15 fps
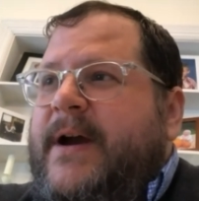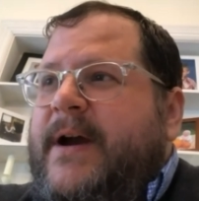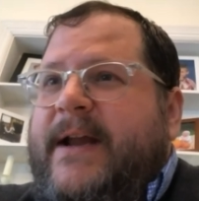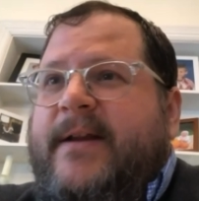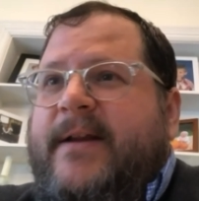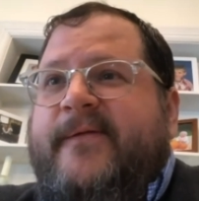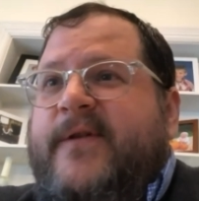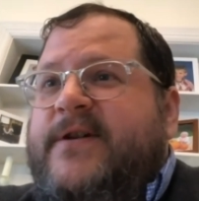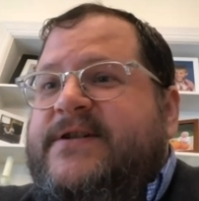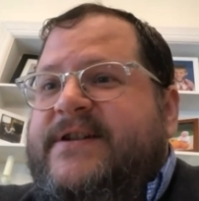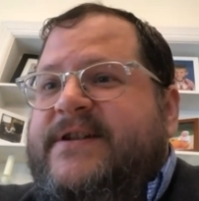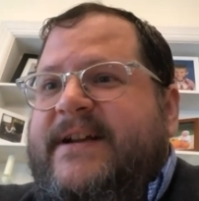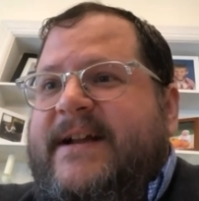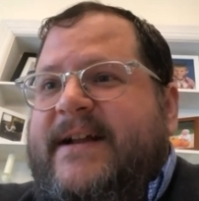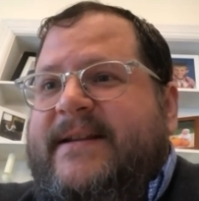and the first
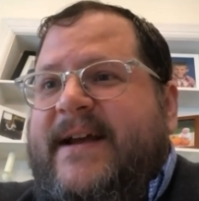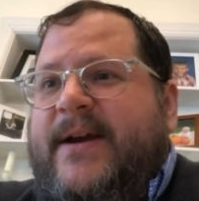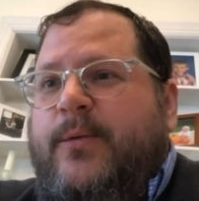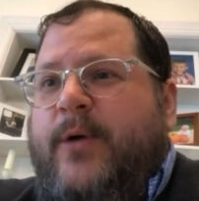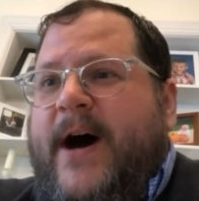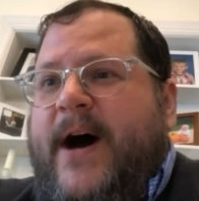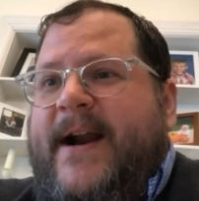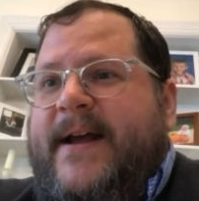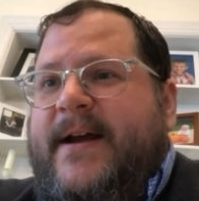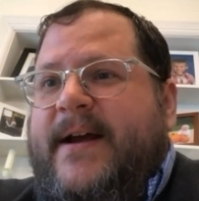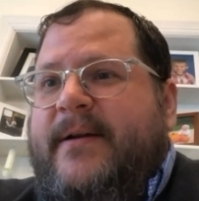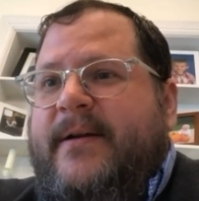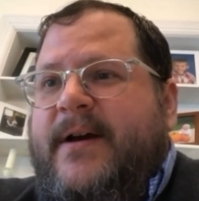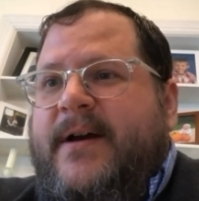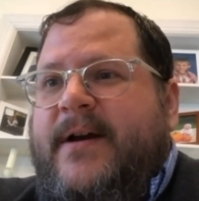thing that they
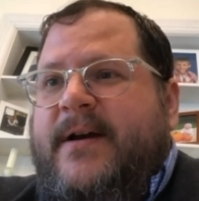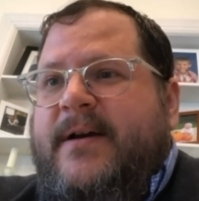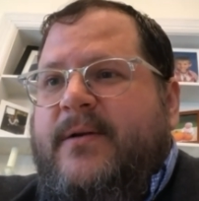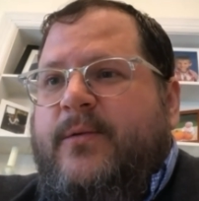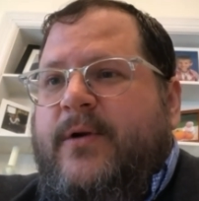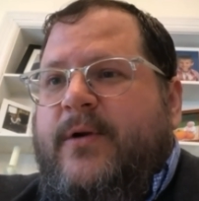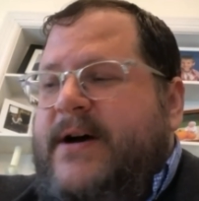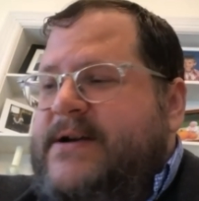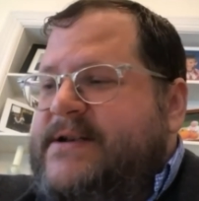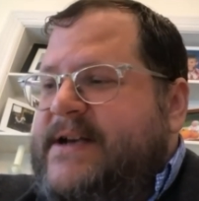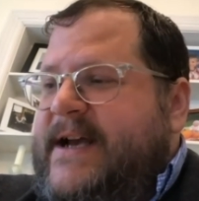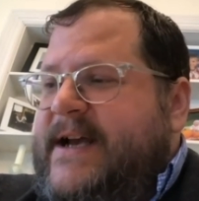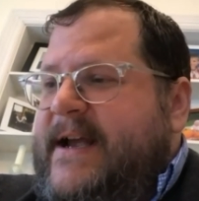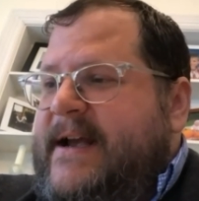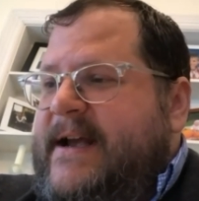wanted was a